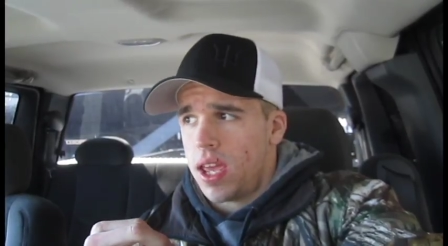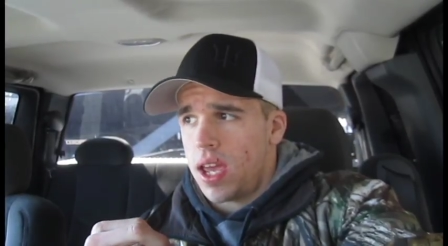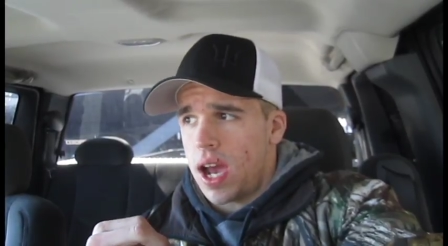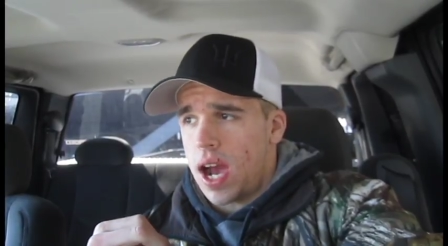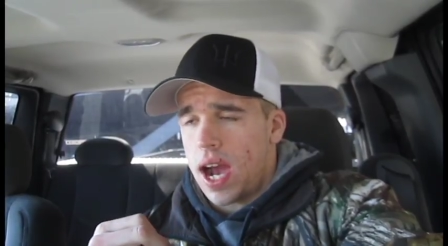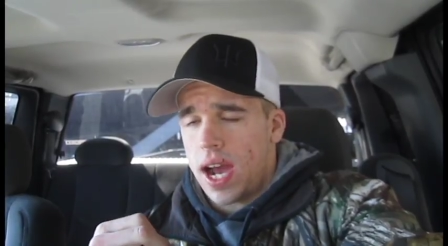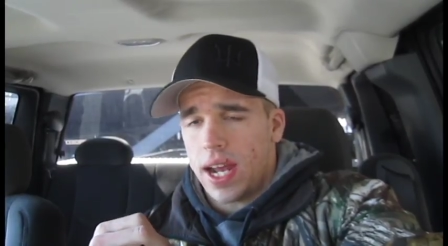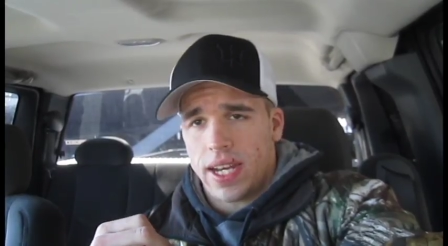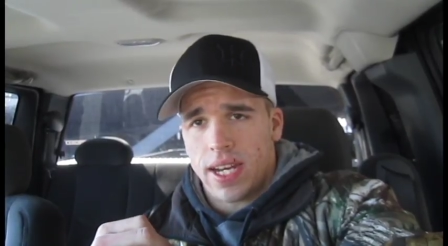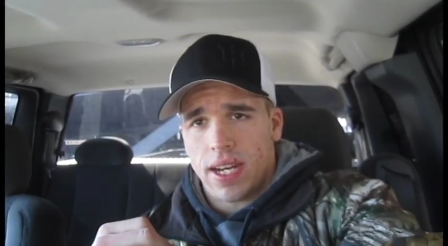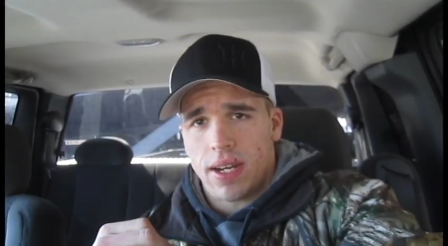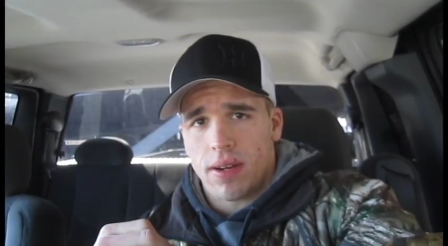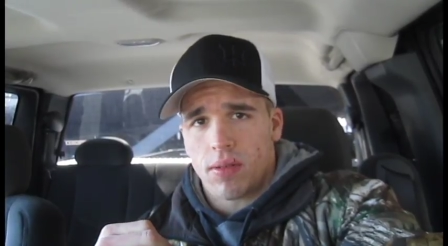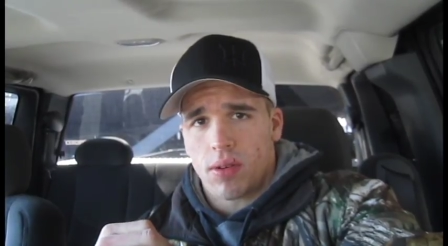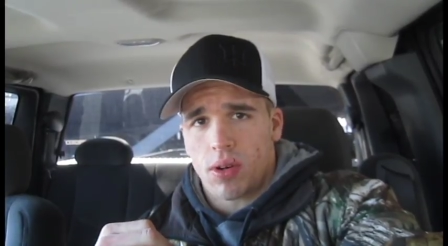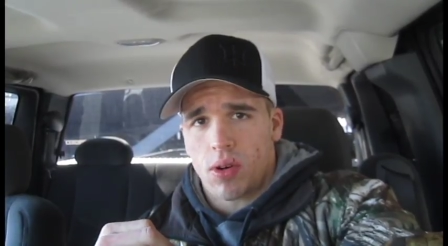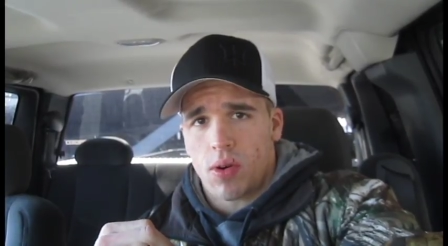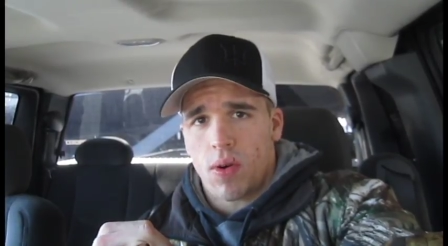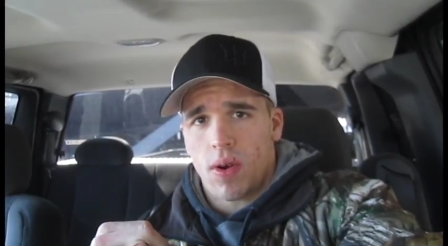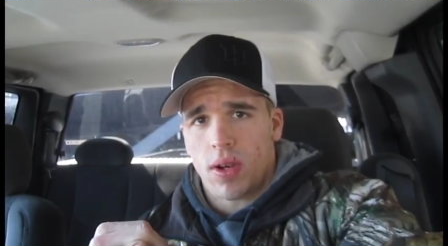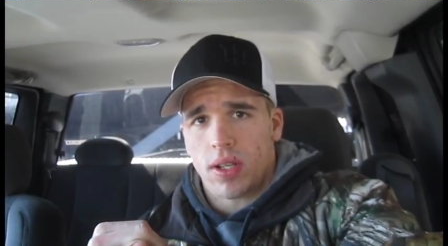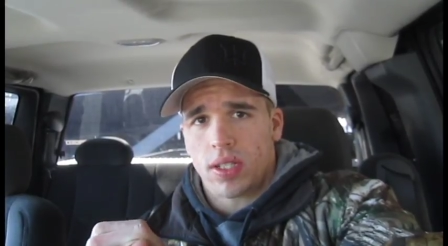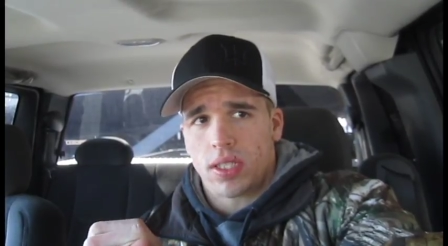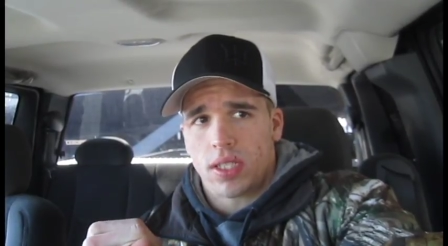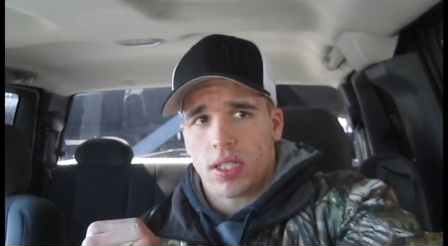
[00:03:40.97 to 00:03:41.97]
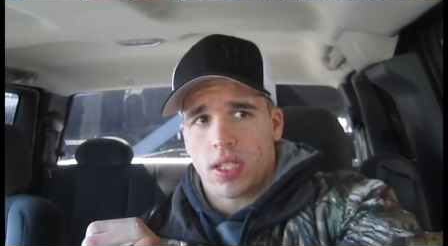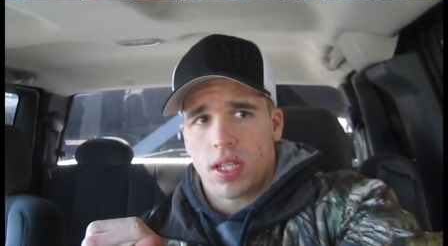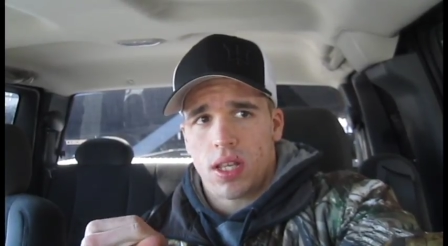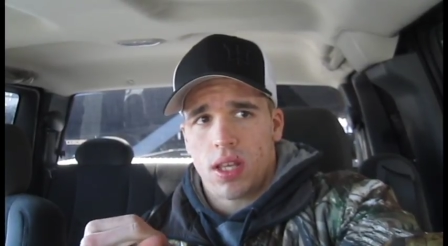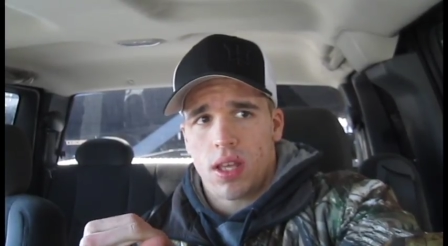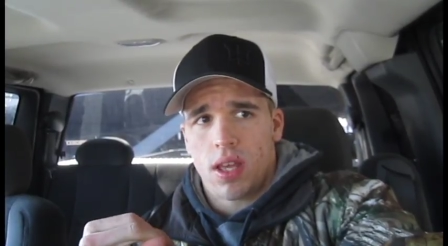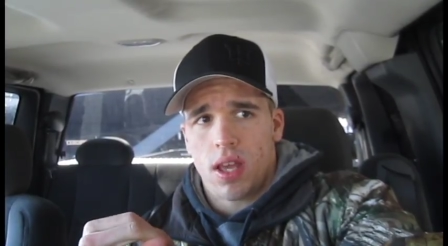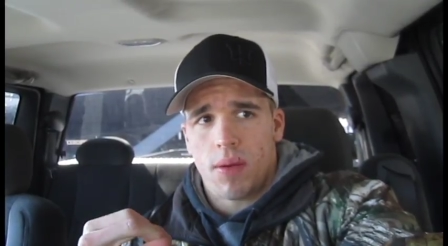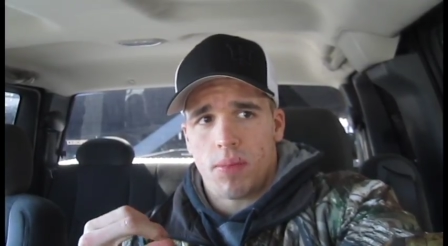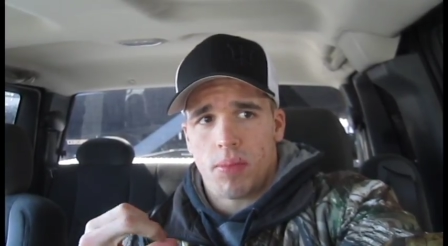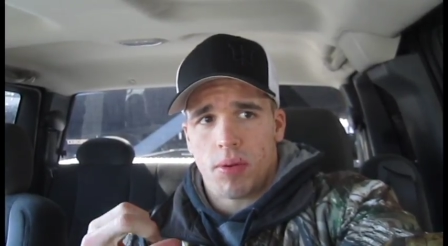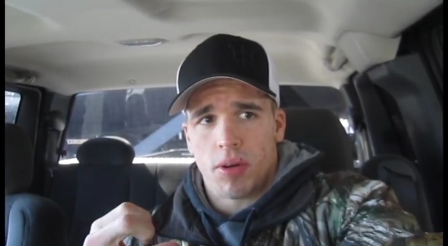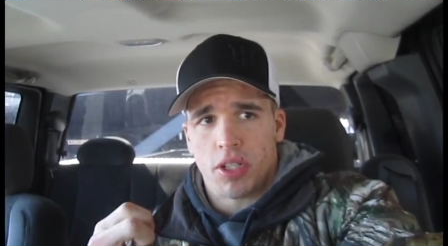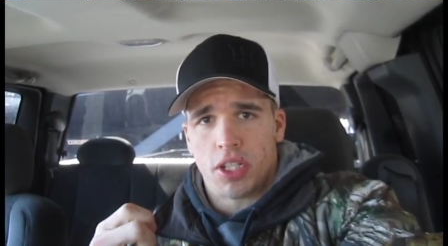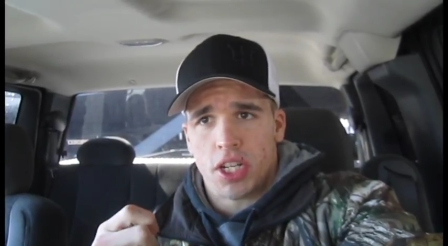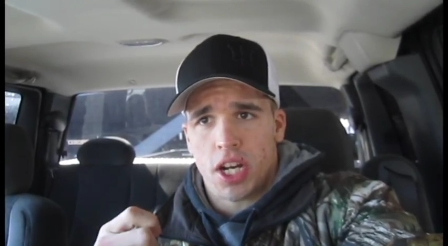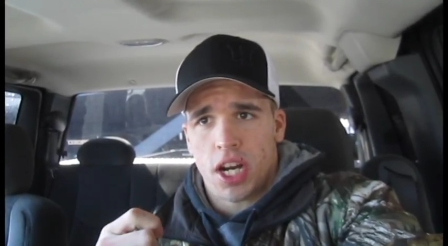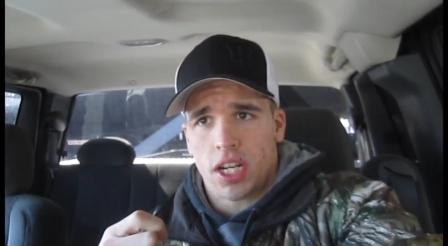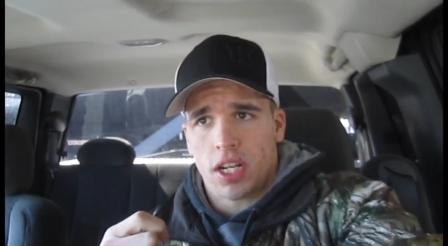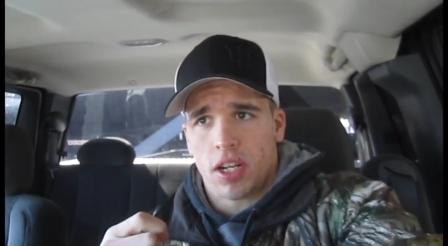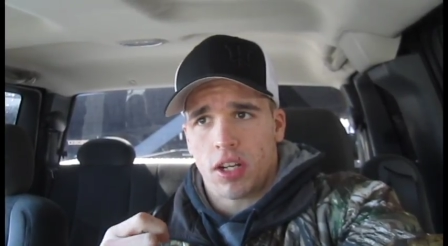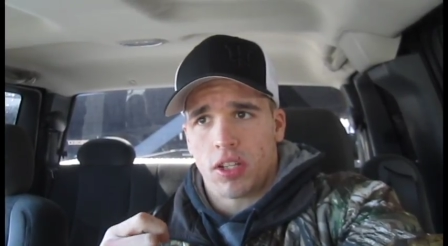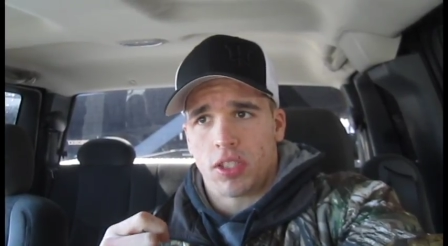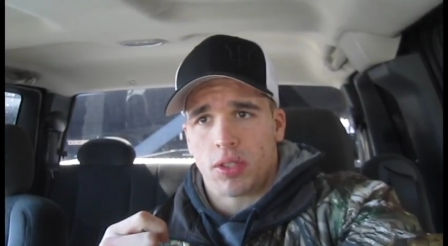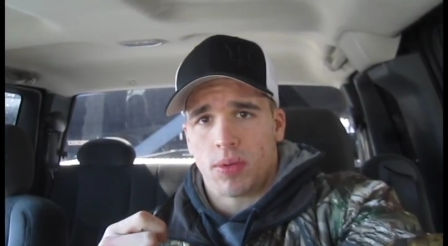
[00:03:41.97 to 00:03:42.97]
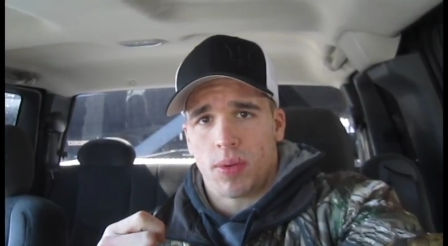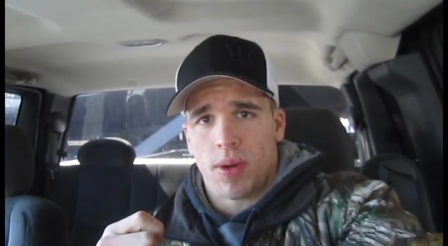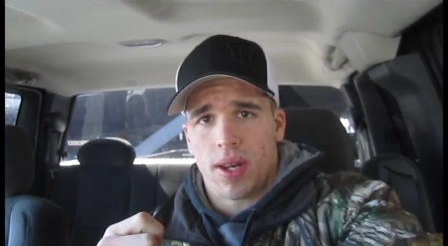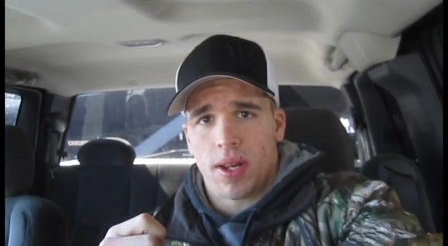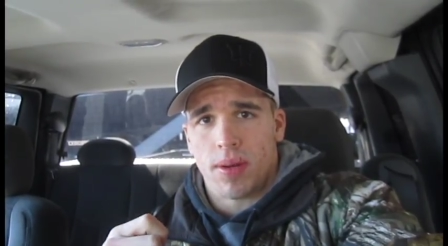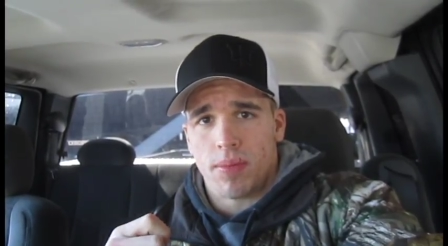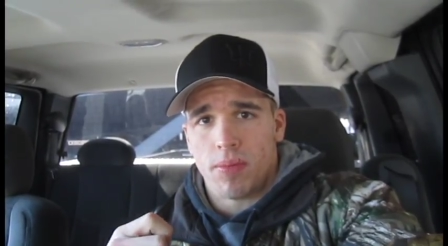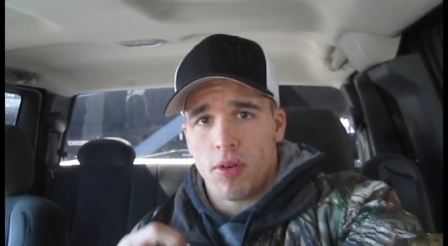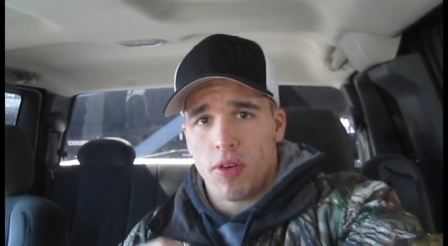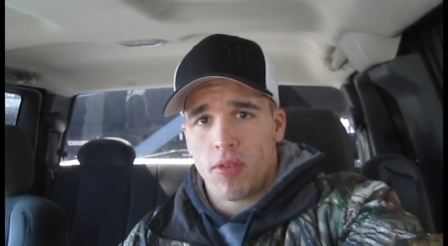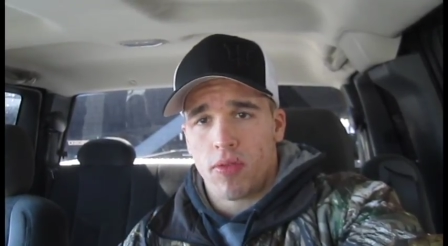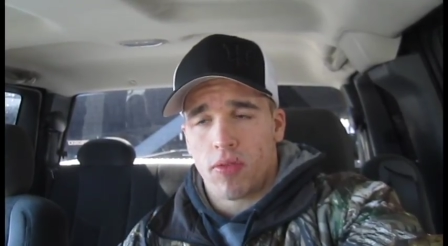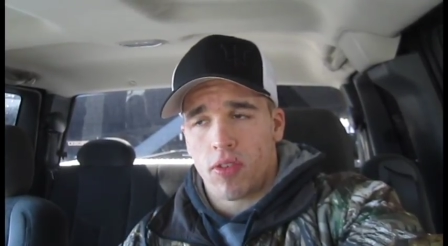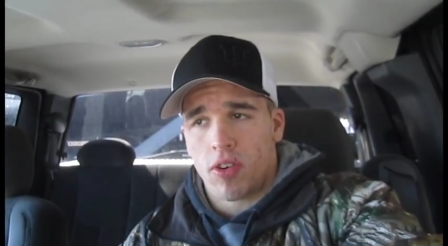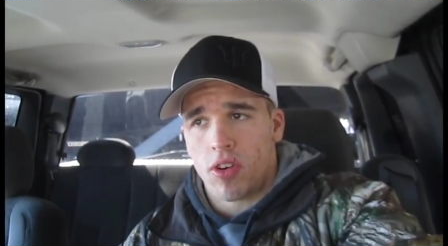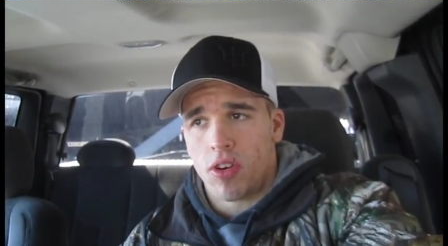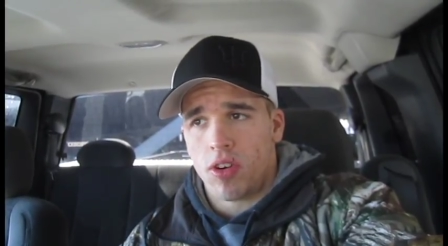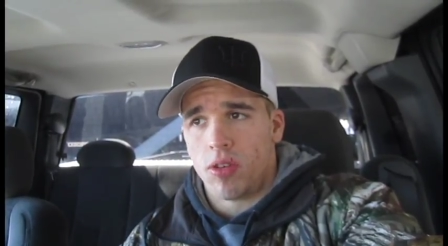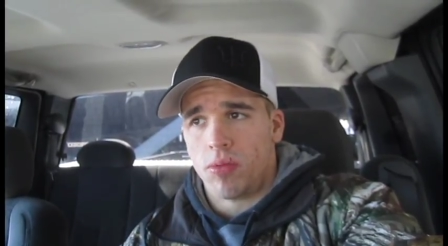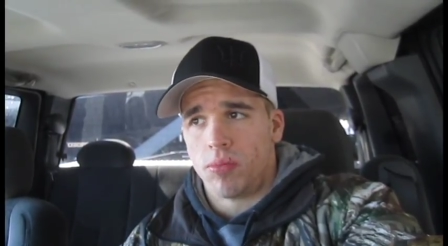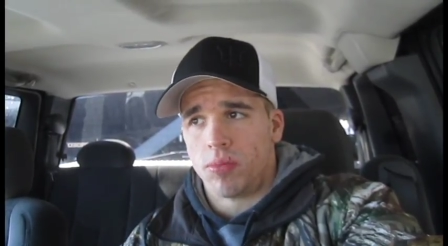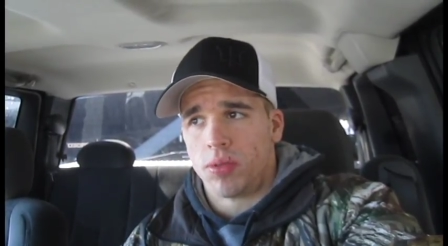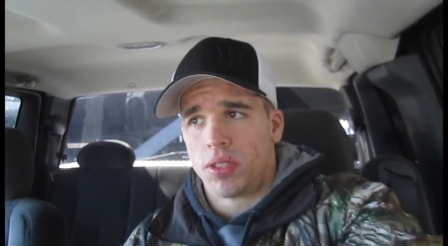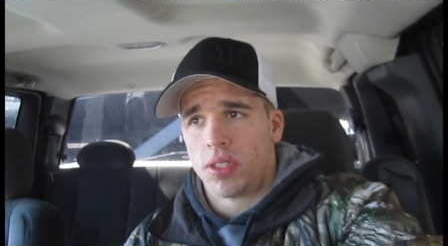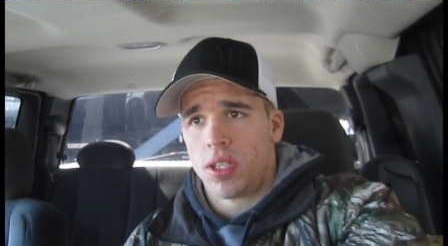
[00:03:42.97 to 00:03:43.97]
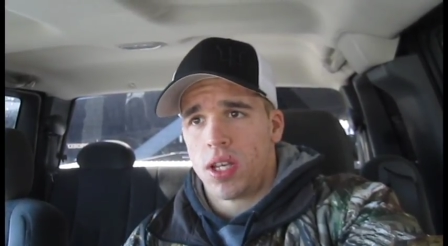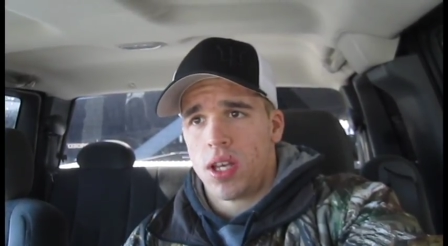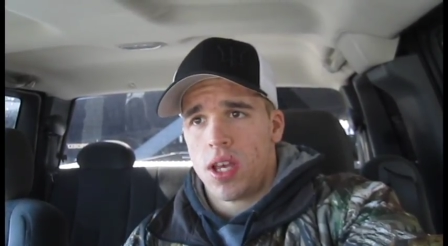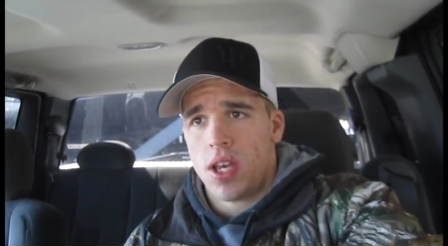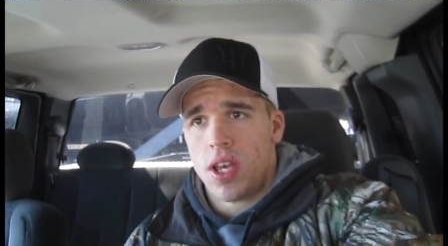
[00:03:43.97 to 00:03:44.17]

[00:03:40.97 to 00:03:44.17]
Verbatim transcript: I didn't request a projector, so we had to move rooms.